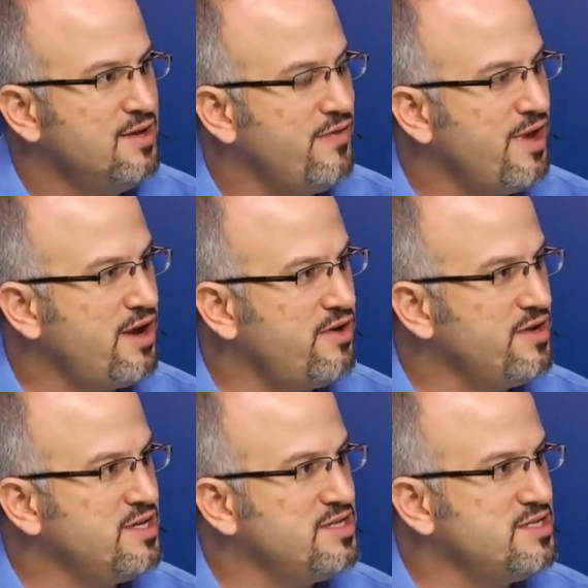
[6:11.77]
There
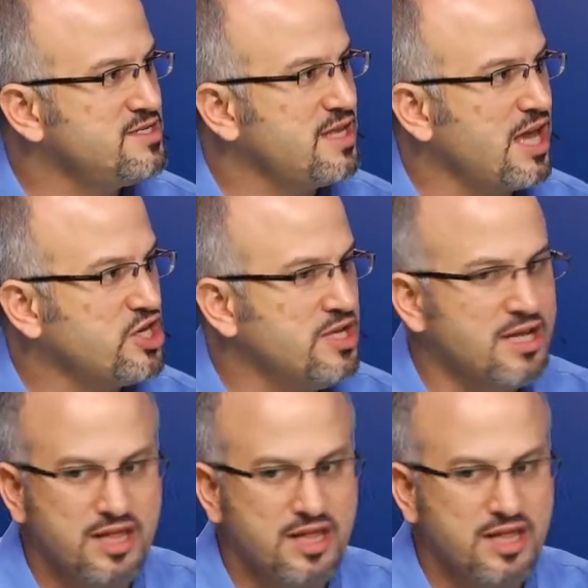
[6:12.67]
is actually not.